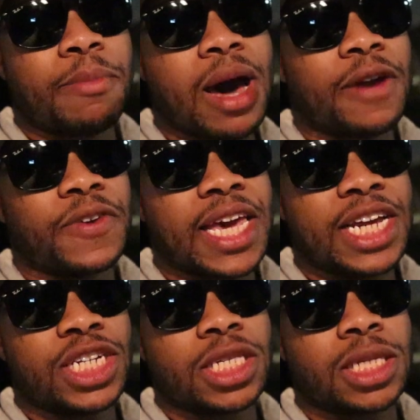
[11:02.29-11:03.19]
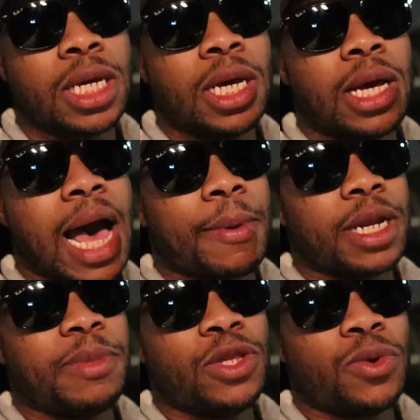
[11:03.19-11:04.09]
The modifications I'm
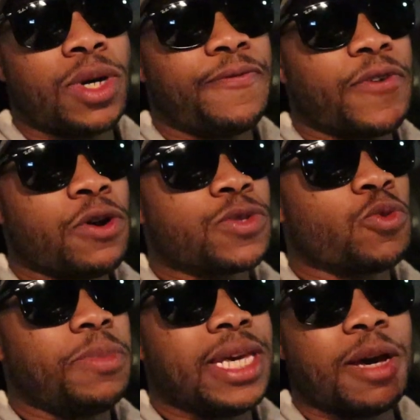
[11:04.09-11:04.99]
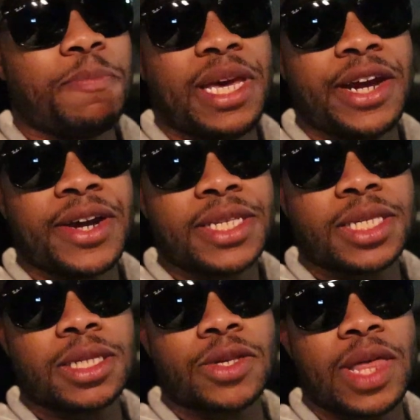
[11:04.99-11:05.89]
going to be doing first will be
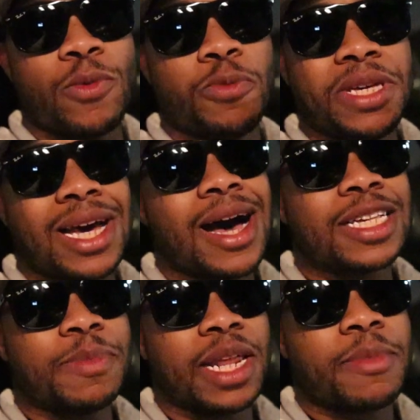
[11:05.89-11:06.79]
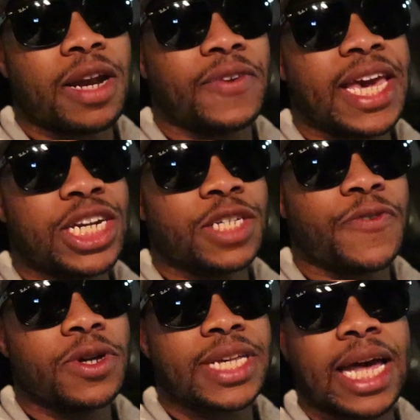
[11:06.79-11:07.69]
appearance. So they will be cosmetic modifications
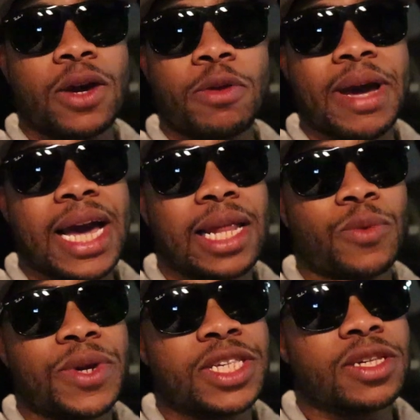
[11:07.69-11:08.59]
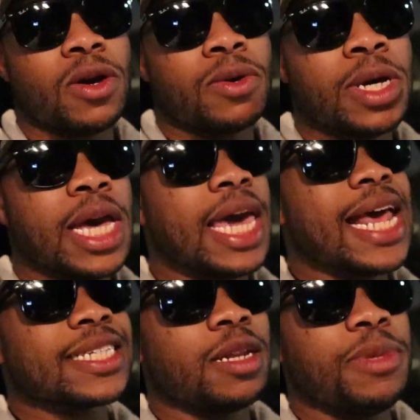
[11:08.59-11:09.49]
first. I got to go to my guy Lorenzo, and
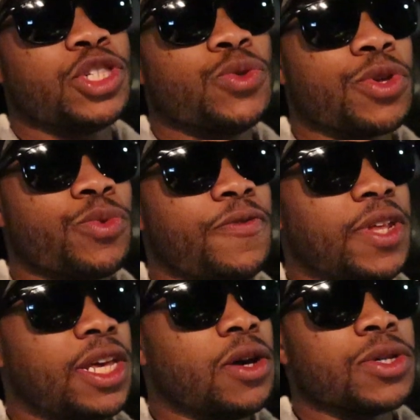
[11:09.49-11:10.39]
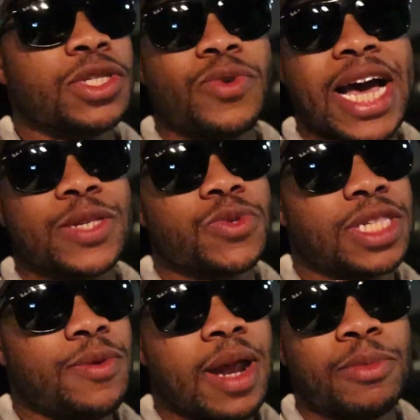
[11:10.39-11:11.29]
that's going to be 2 or 3 videos. And you guys will
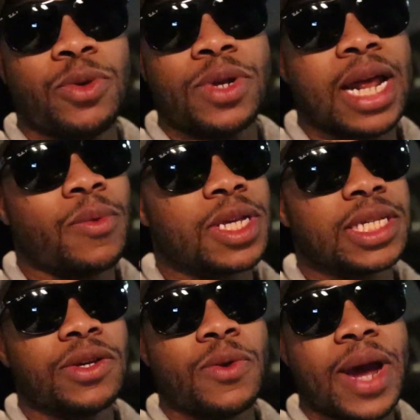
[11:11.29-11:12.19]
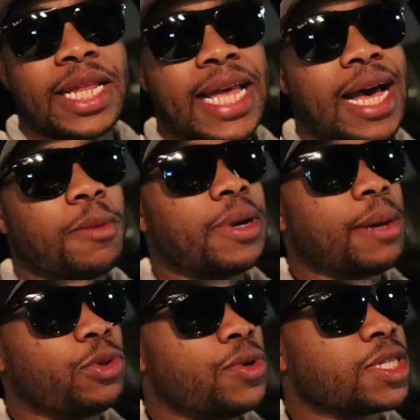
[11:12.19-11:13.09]
see what I'm doing. I don't want to tell you right now,
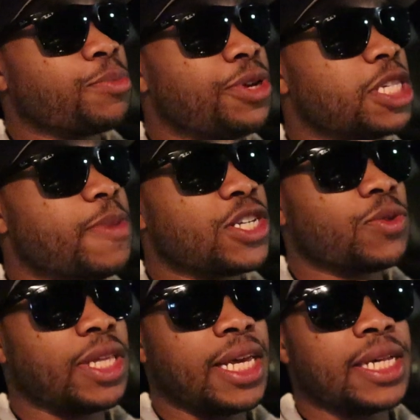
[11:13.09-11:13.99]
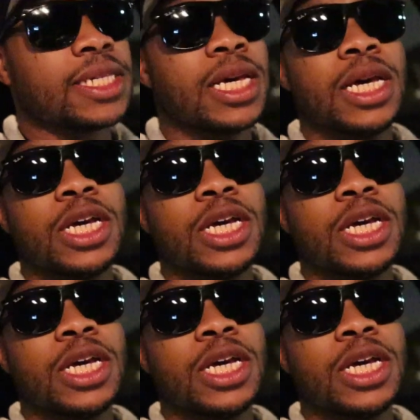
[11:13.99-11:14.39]
but I'm doing some pretty special things.